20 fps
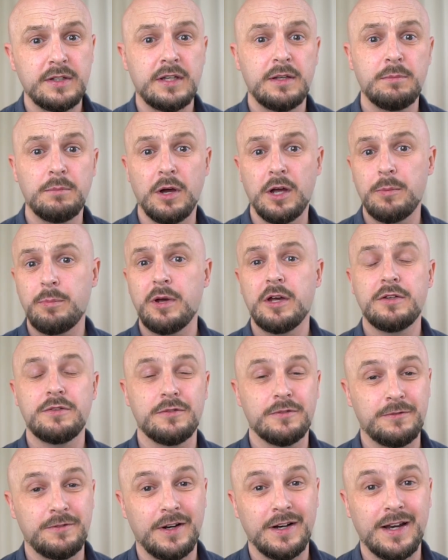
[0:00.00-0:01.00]
in my
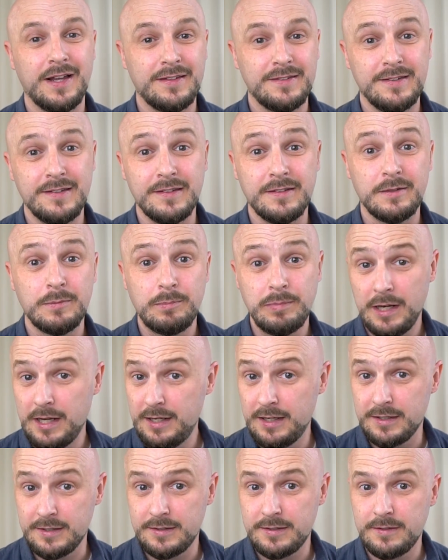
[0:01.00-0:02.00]
personal finances
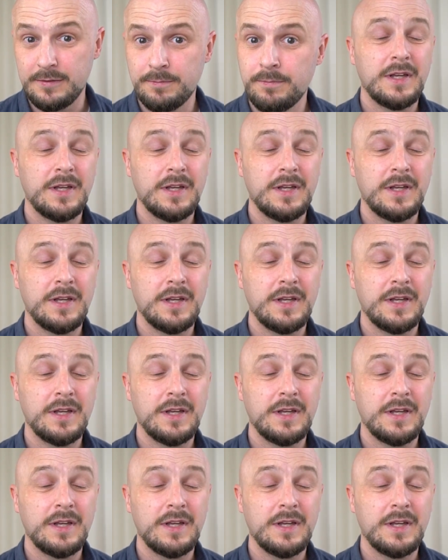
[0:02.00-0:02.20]
playlist.